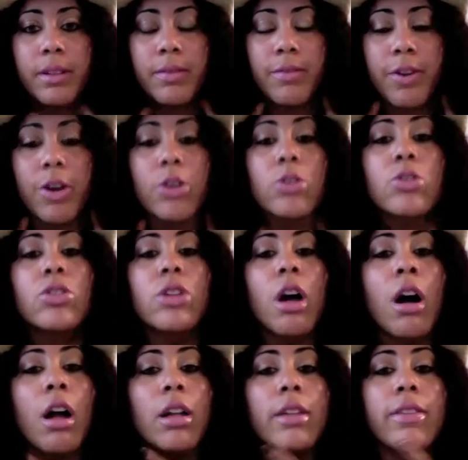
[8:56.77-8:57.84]
first,
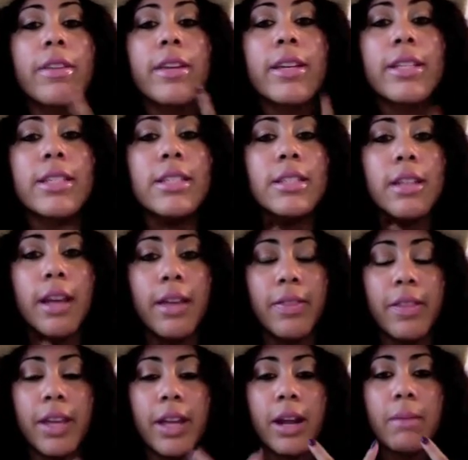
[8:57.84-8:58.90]
all of this,
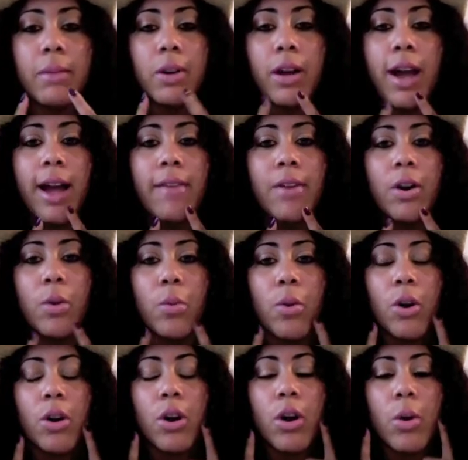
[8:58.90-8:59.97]
and then I'm going to have her
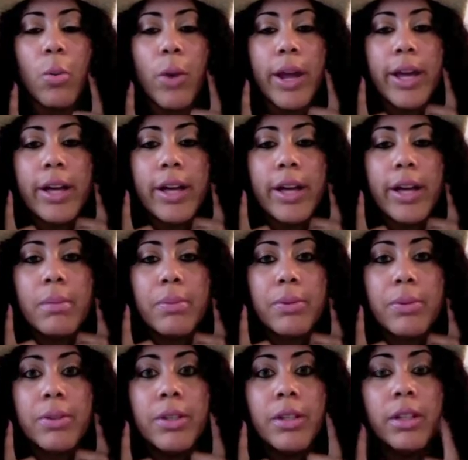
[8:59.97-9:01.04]
work her way up.
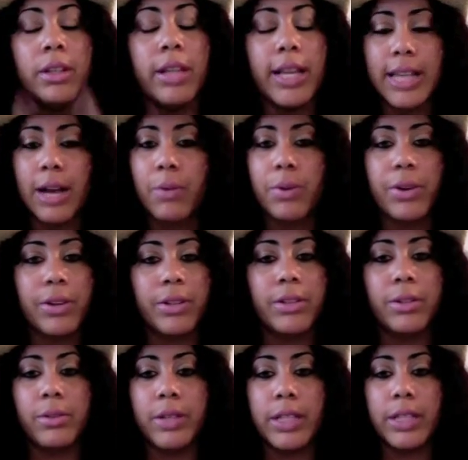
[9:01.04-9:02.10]
That's how we're going to
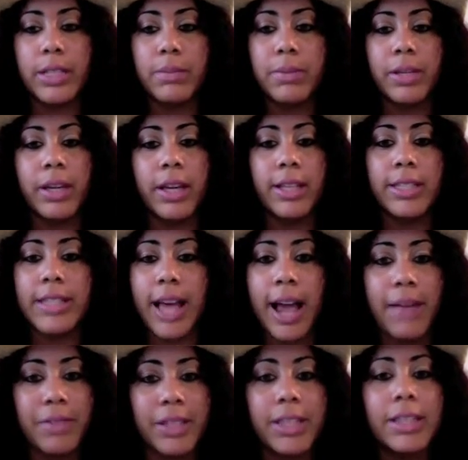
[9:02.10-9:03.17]
do this, because I
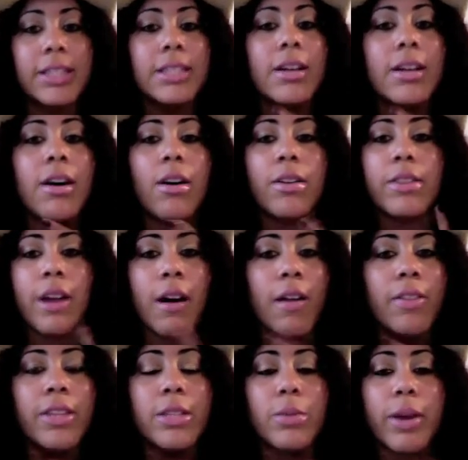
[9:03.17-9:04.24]
have to get this gone.
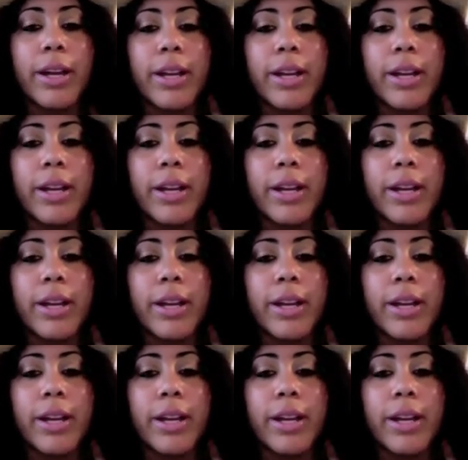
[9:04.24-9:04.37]
All this right